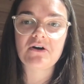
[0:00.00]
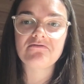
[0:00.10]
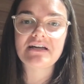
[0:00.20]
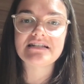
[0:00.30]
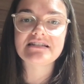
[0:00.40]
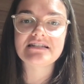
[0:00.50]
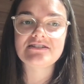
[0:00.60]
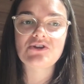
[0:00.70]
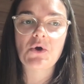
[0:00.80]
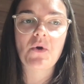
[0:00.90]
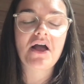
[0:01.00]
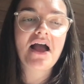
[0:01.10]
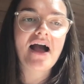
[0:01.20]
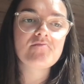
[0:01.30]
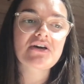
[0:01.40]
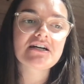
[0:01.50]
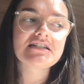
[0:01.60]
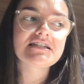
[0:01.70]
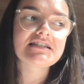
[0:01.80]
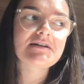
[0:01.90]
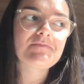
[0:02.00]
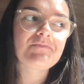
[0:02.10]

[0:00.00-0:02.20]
faces, you know, because